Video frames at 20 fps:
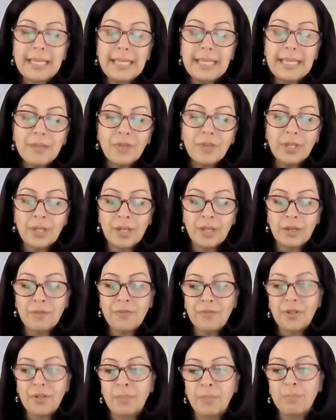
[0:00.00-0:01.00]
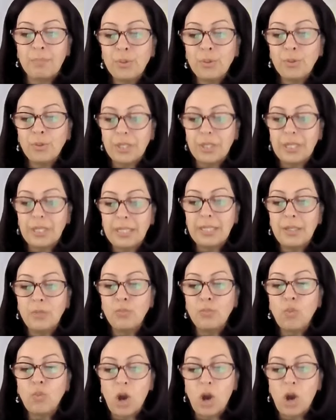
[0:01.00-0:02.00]
even if an
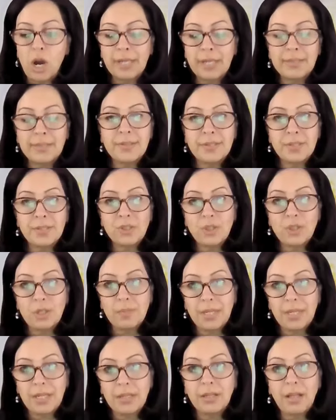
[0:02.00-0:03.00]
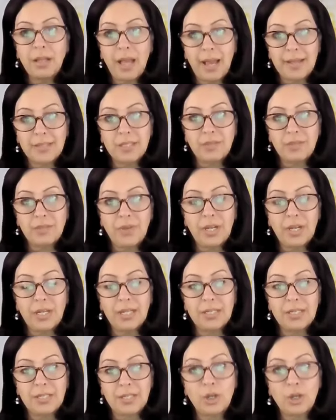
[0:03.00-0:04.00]
employee wants to be
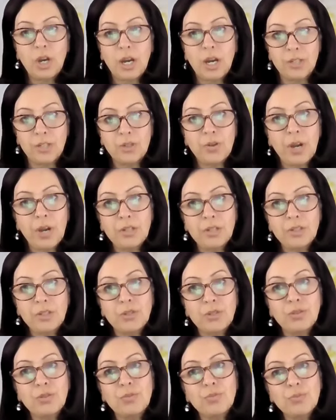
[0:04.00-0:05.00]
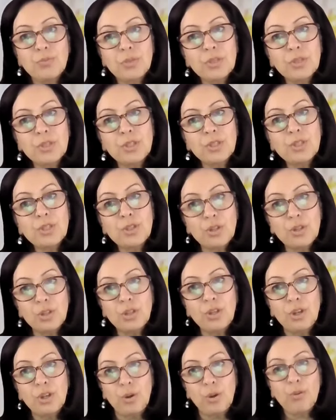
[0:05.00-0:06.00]
classified as a contractor, you really
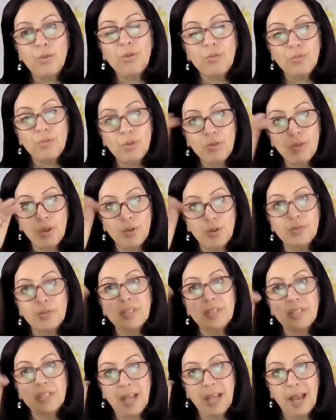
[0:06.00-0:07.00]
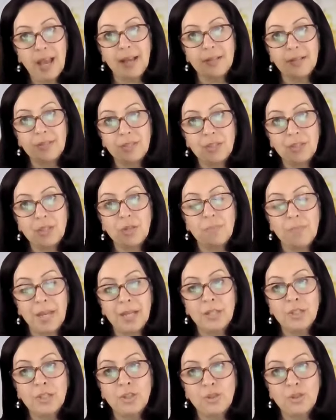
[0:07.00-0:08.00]
should go through those tests to
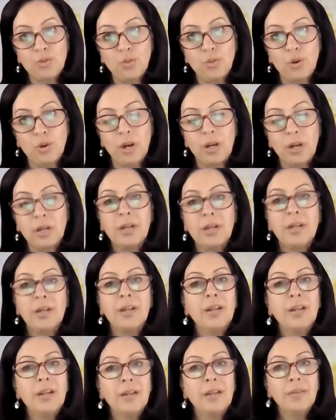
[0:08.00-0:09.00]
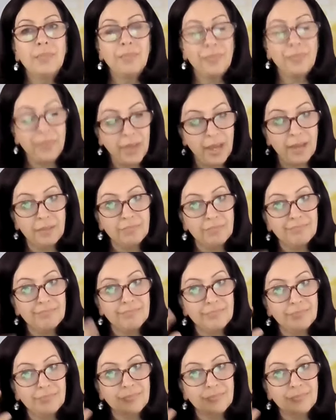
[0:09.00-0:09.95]
make sure that